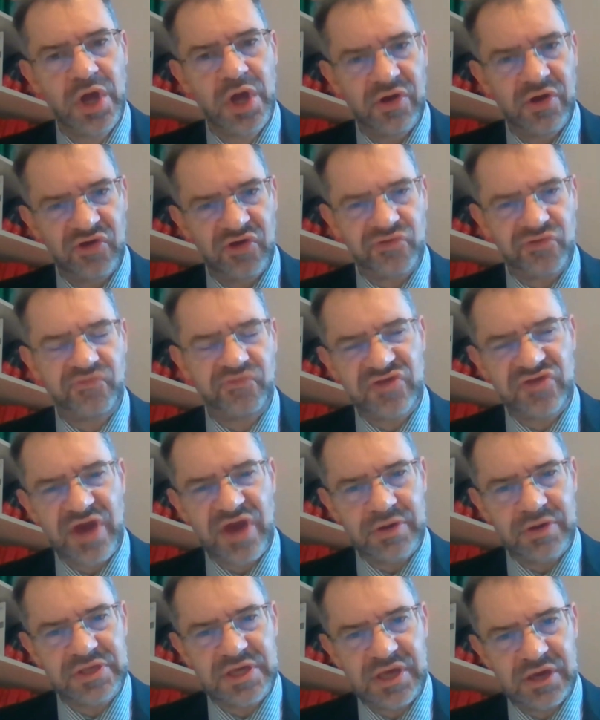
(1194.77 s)
The
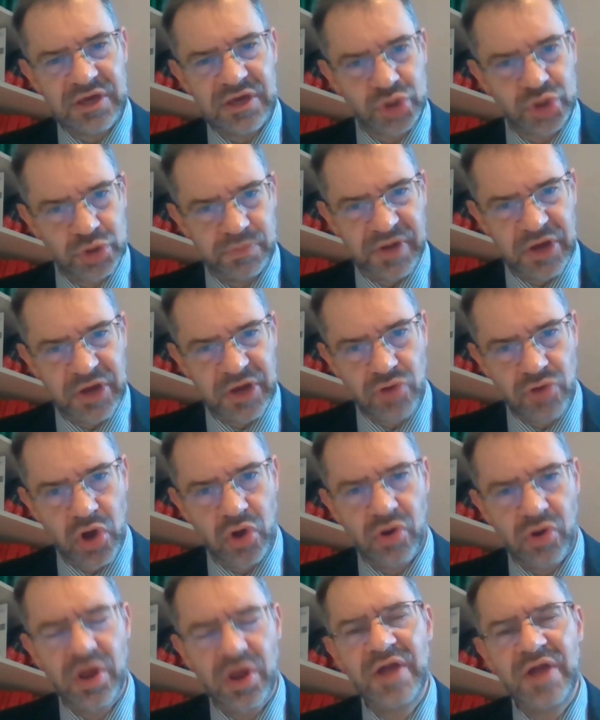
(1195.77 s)
subsidiarity here should play a
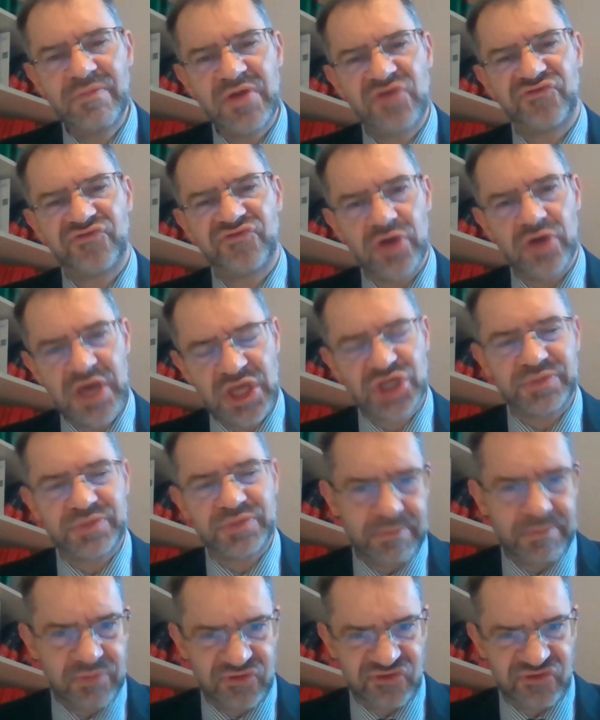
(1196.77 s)
role. It's for each
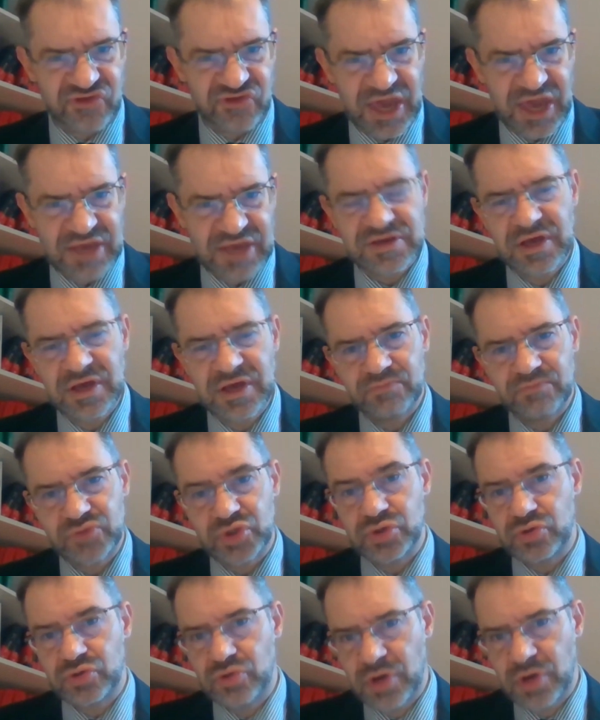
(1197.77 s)
member state
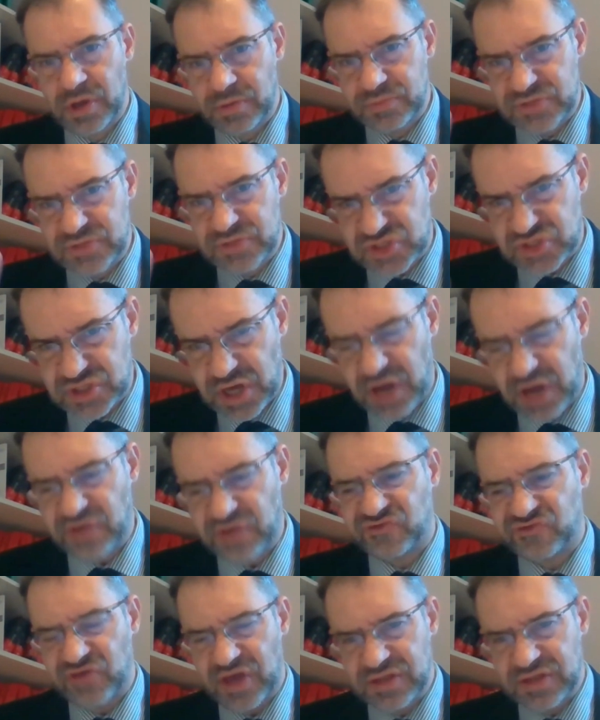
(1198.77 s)
to
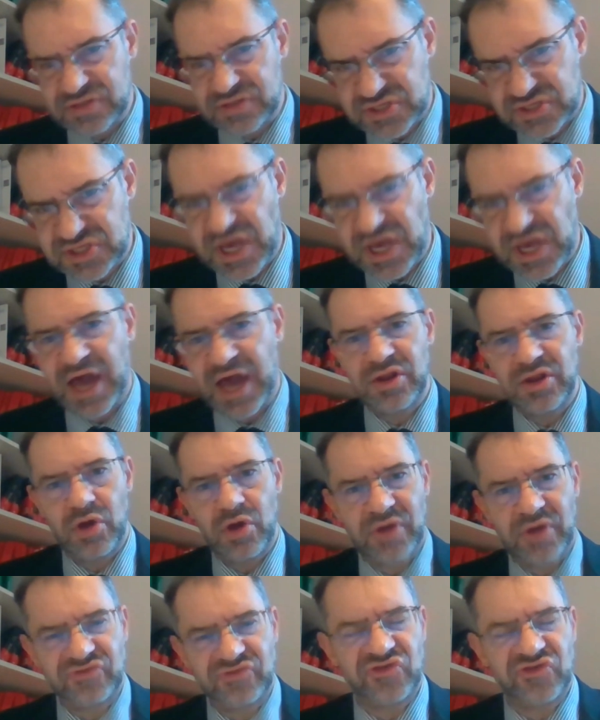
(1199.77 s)
discuss and decide
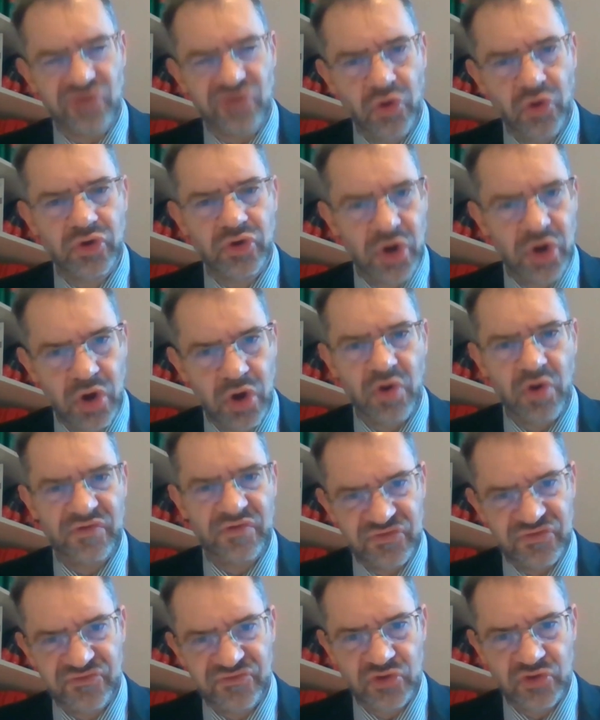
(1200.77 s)
about its own law of
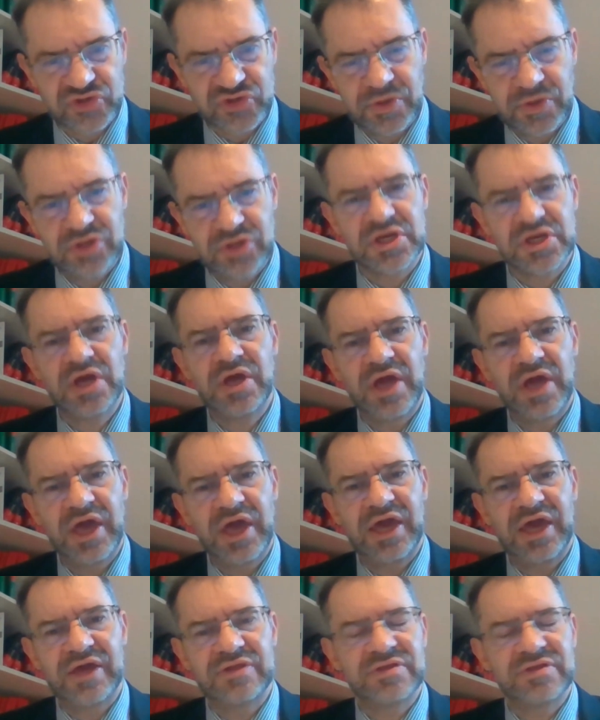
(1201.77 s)
enforcement
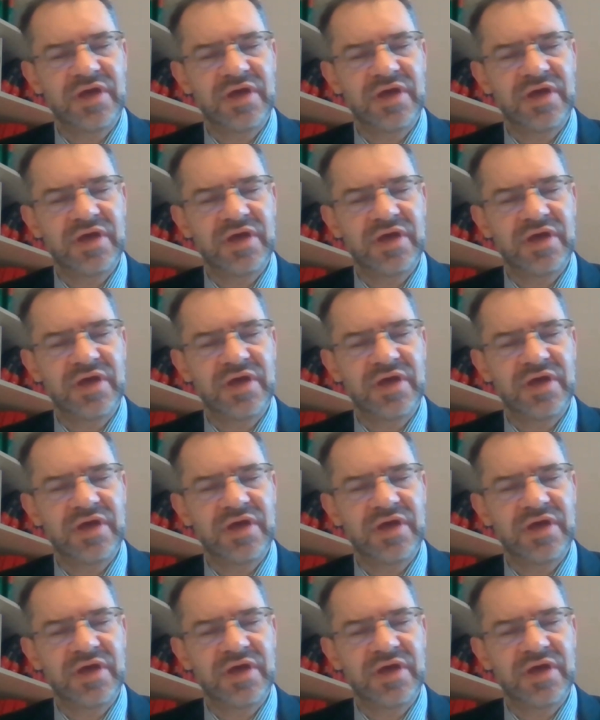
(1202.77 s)
and